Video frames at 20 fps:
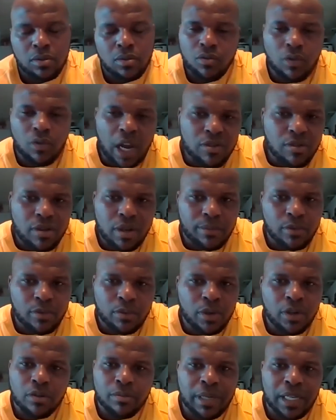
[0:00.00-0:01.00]
why you come to
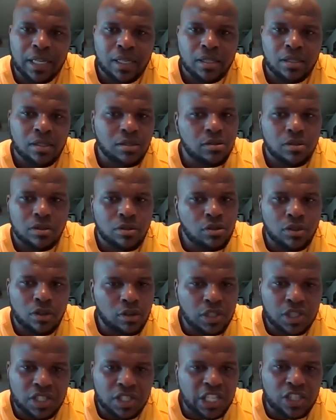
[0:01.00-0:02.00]
work now? You know,
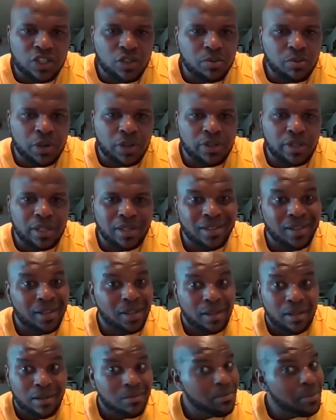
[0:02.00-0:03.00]
it's teacher's work day.
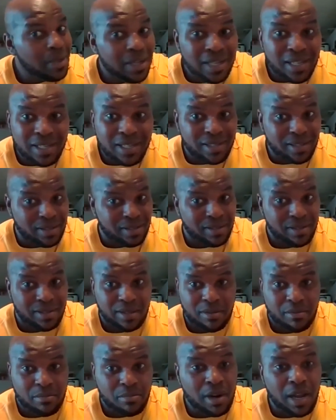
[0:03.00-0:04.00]
And listen,
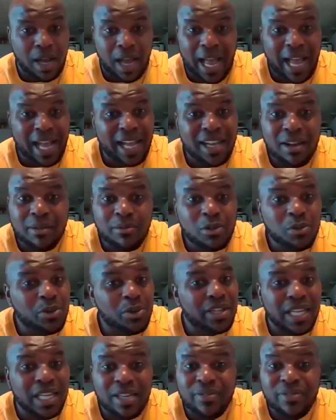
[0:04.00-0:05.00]
bro, I come to
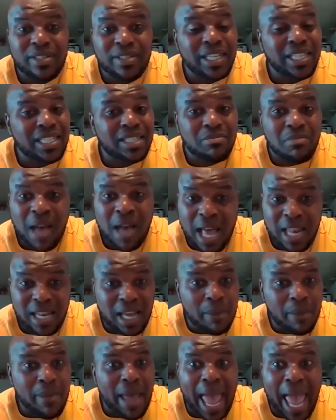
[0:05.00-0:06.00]
work every day smiling.
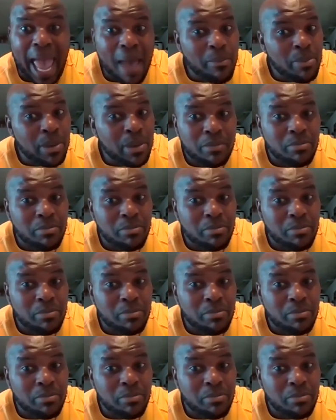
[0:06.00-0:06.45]
I'm happy to